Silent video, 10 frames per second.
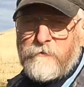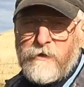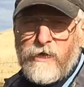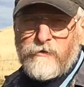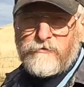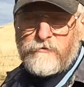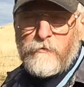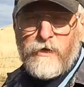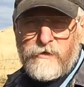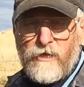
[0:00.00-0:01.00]
came down to
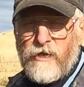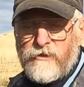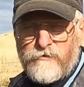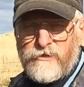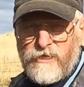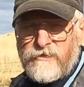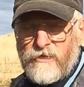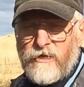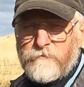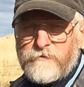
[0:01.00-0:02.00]
about nine or ten
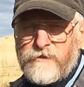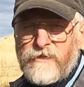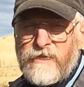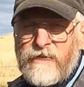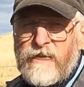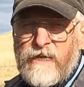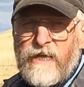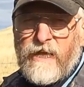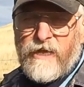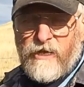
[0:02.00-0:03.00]
times
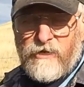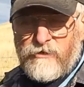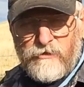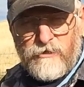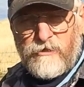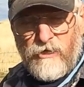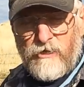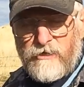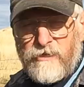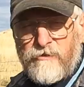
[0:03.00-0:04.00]
and I could
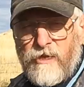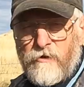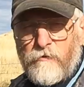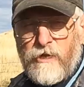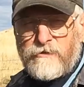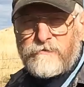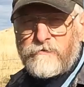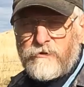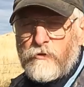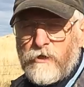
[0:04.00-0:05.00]
not get that
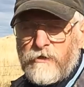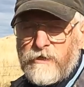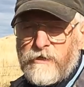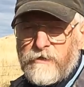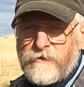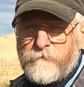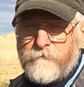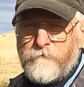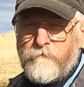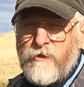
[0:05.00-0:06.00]
rascal to quit leaking.
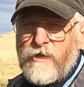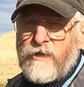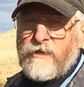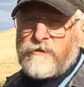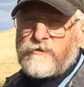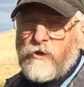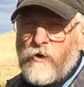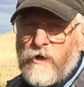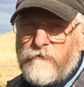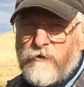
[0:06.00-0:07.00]

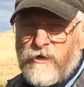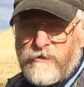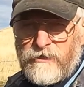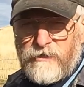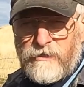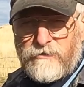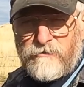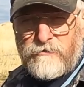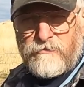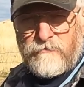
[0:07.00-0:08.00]
So I finally
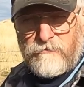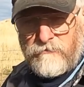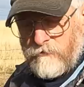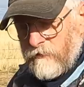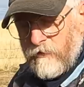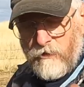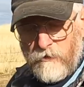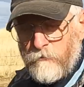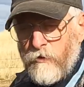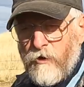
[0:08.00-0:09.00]
took it
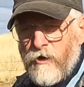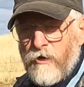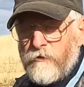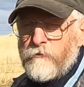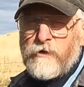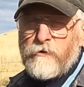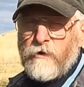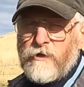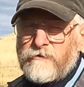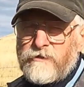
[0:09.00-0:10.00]
all apart,
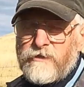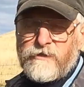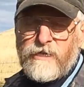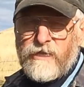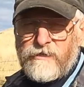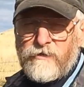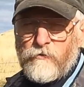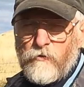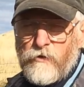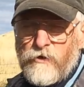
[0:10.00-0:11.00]
rewelded it, that
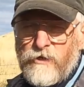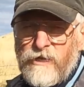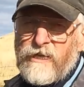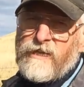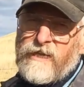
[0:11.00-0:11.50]
didn't work.